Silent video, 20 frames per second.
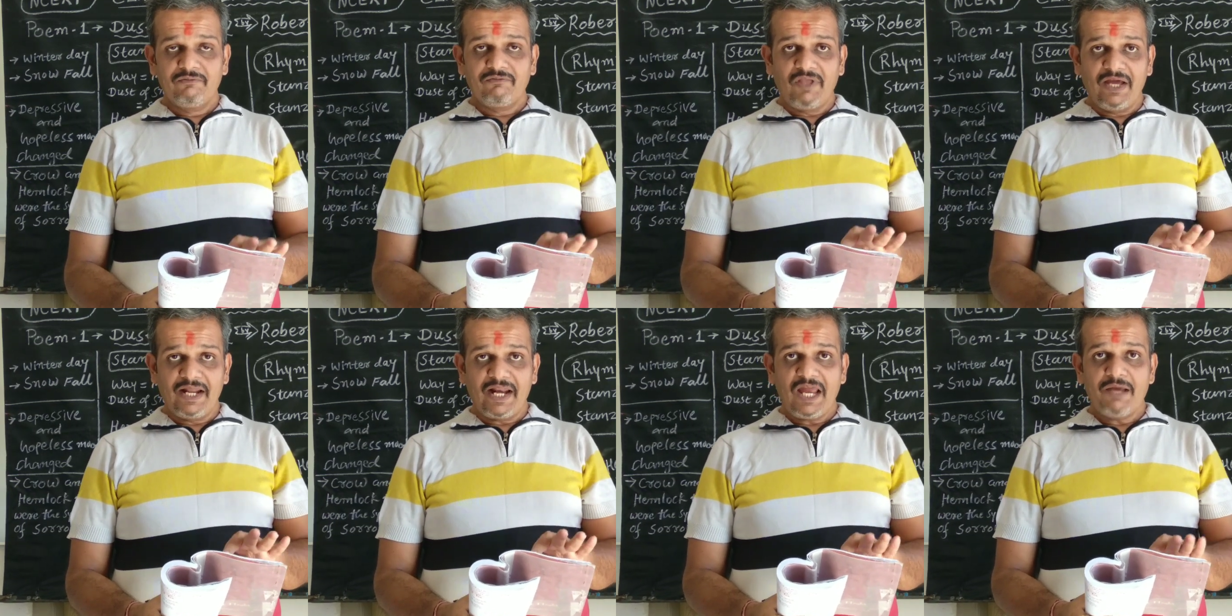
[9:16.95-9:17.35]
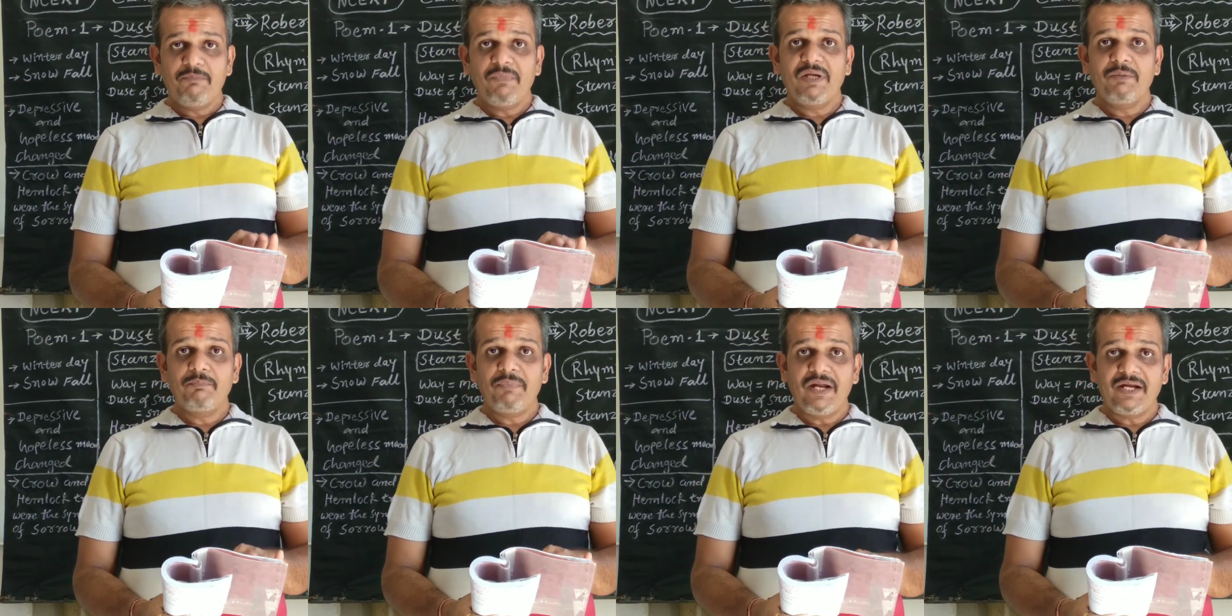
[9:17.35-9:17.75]
the
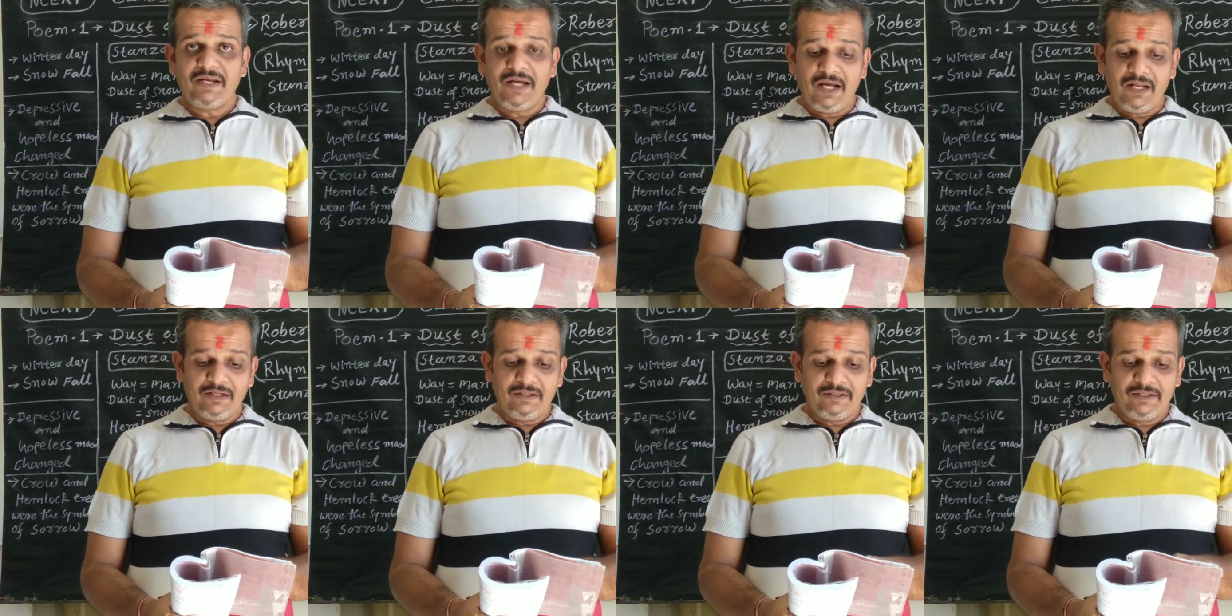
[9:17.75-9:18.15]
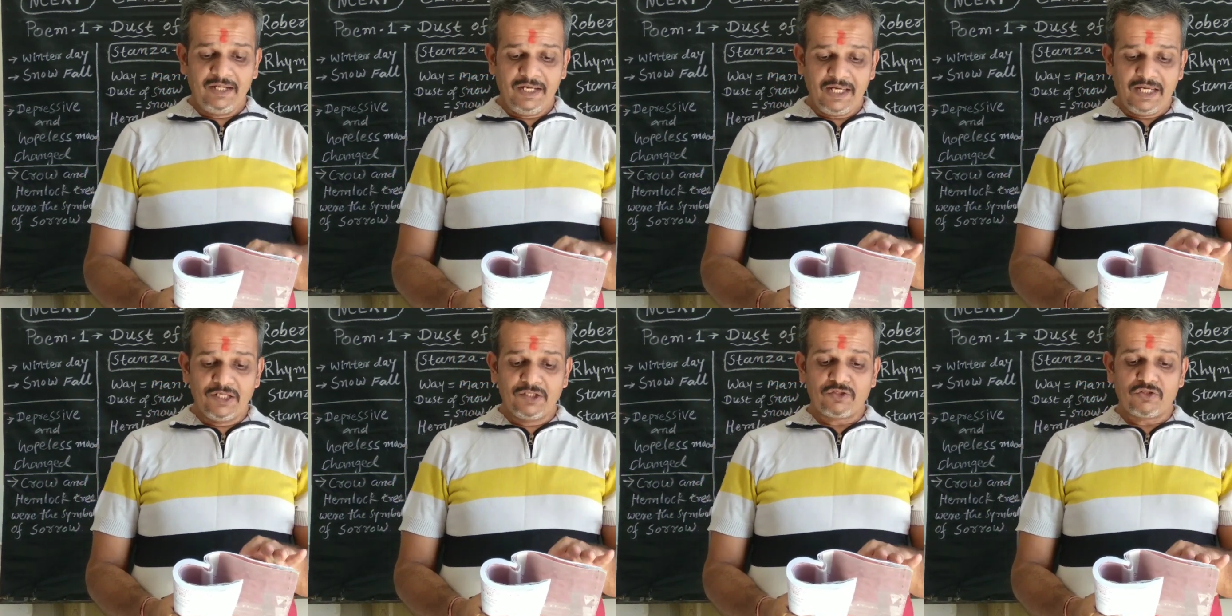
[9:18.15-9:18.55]
rhyming pattern
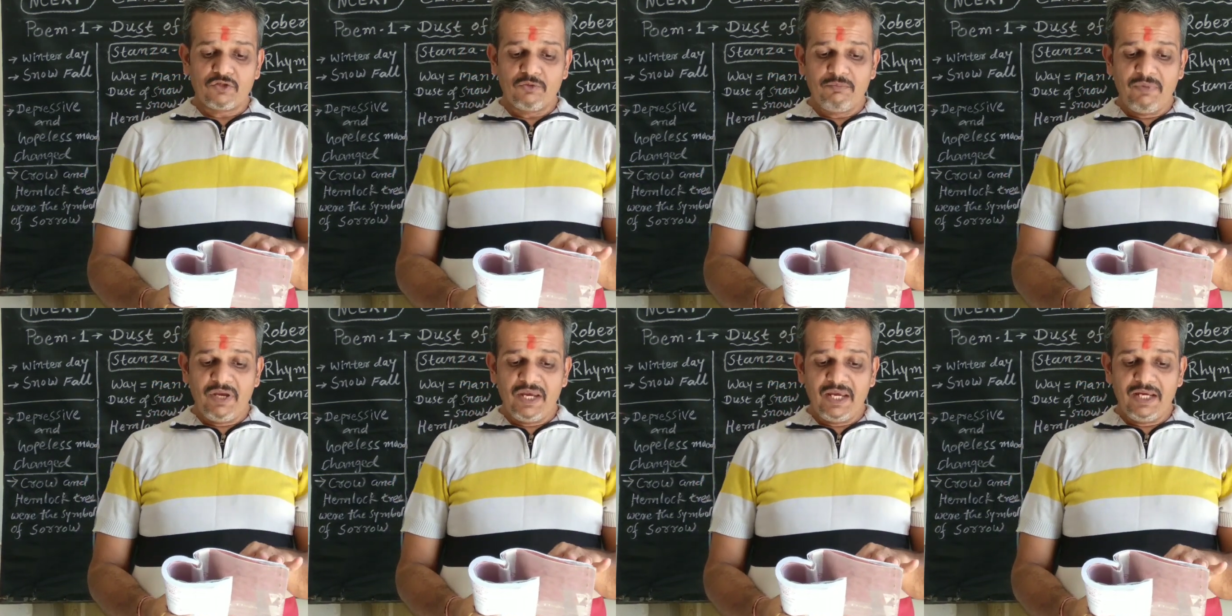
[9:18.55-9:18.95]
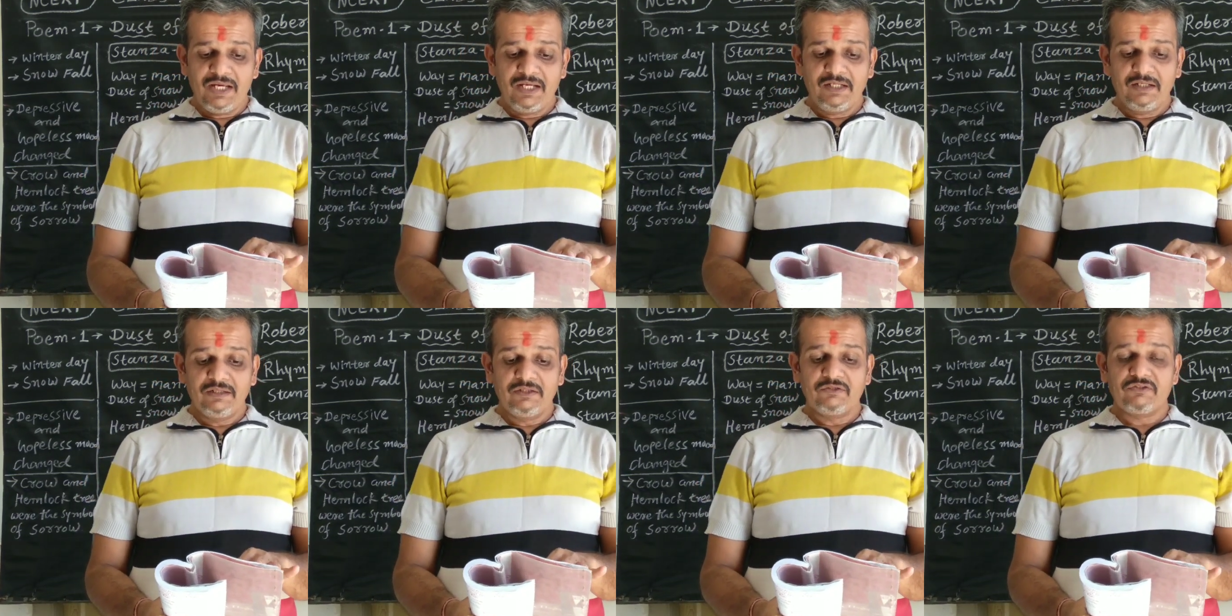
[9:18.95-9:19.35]
is to
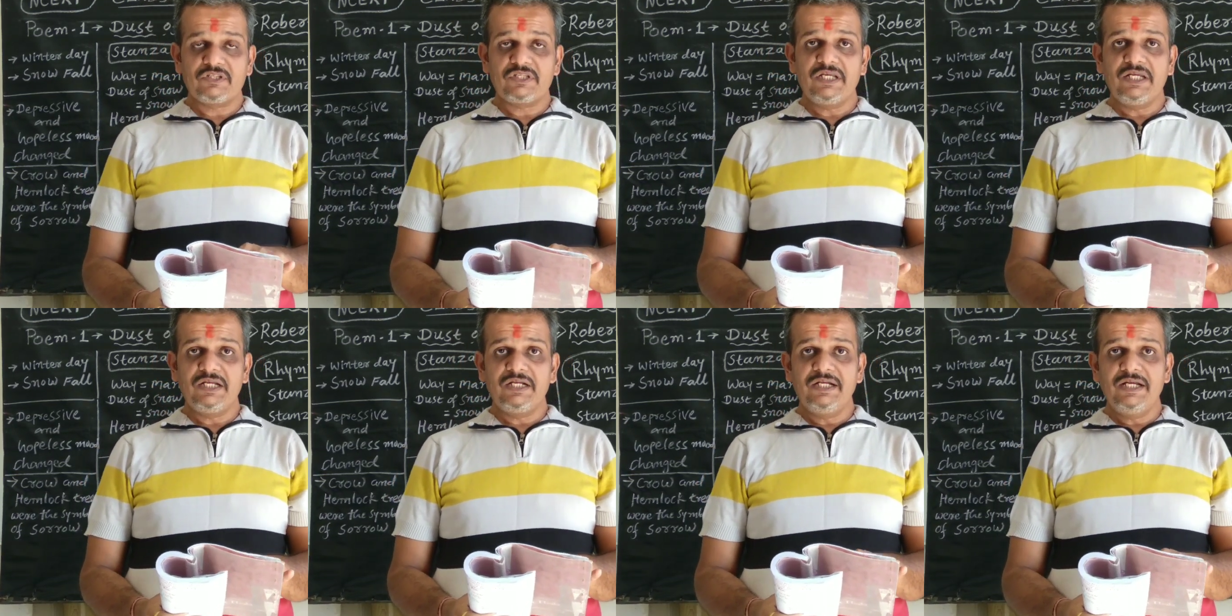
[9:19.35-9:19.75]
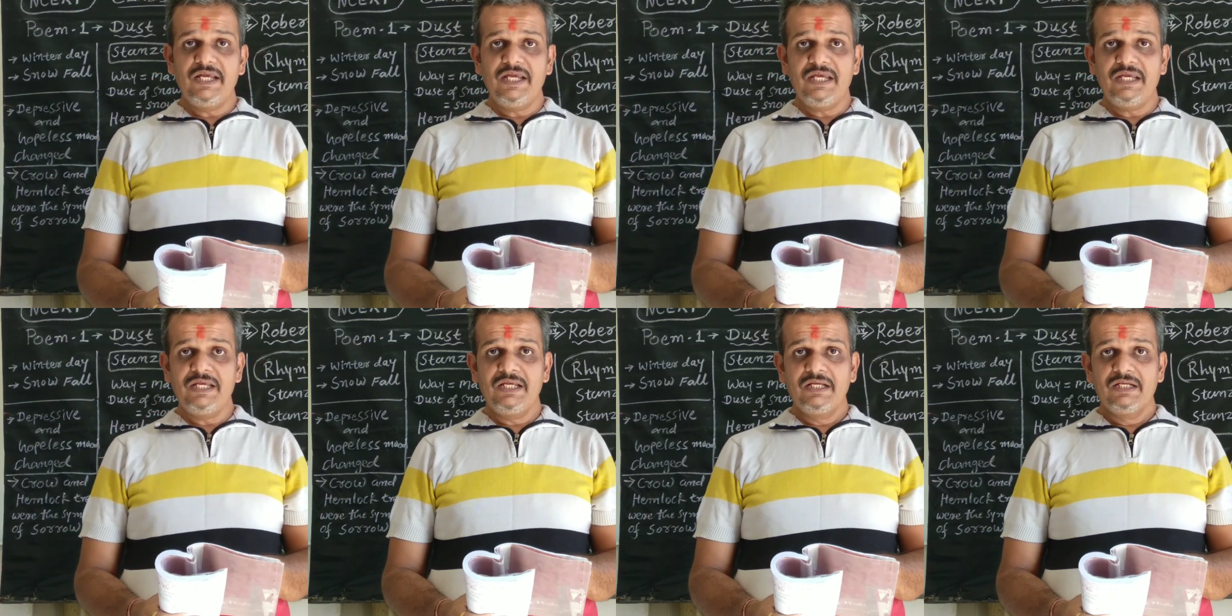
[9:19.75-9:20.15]
be C,
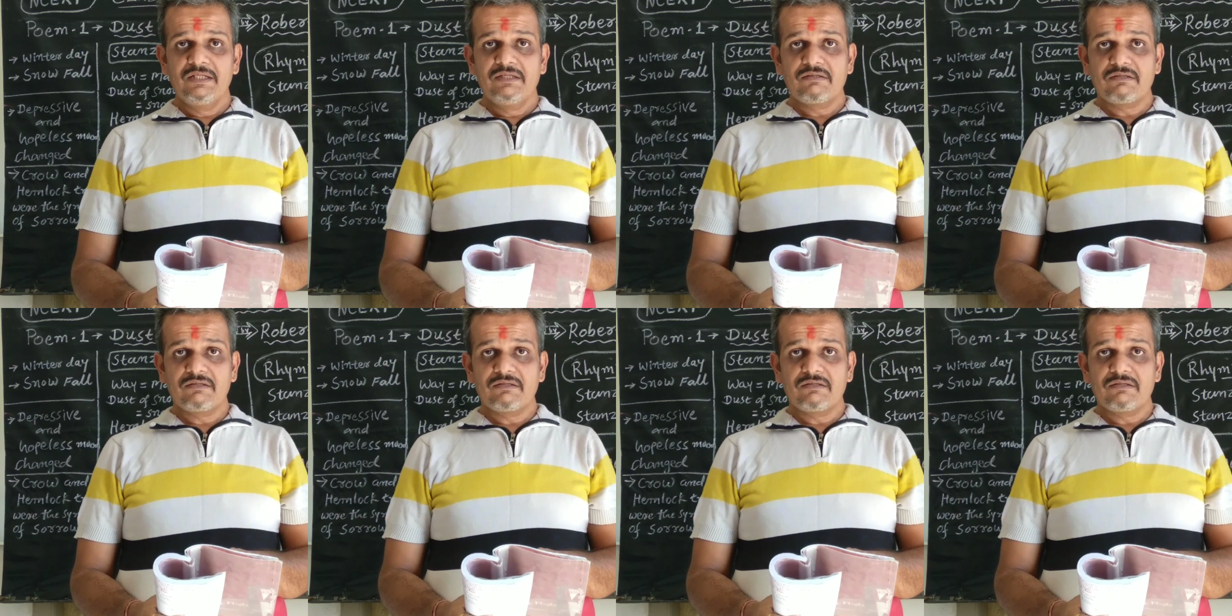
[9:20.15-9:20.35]
D,